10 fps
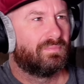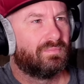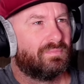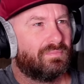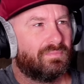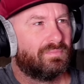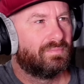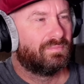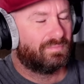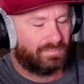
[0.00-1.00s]

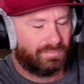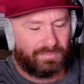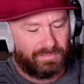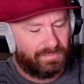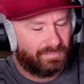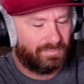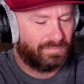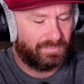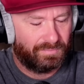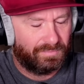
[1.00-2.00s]

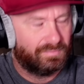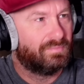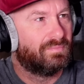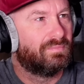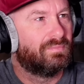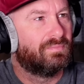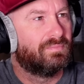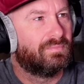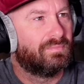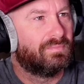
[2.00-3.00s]

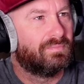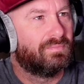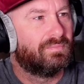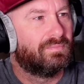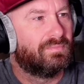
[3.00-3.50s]
(silent)